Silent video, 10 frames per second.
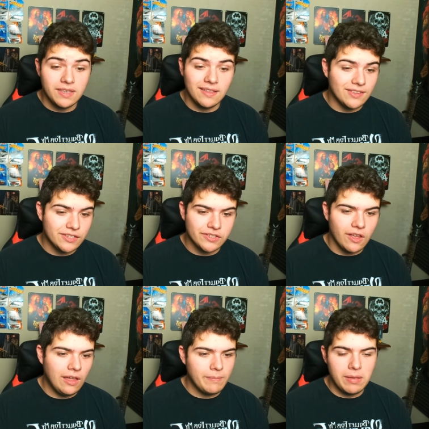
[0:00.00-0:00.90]
in this
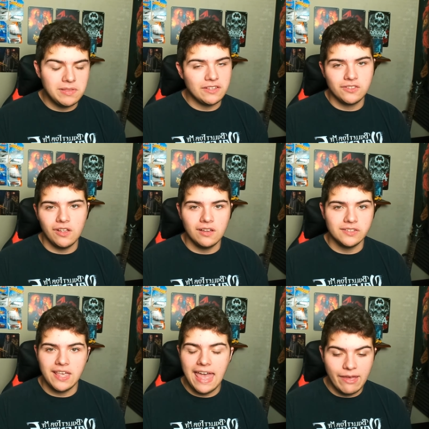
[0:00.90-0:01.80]
song. Maybe the
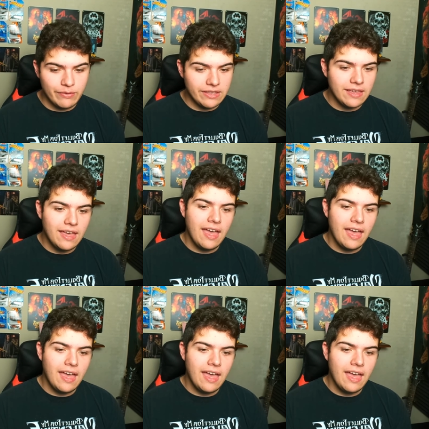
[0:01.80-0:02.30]
song's heavy.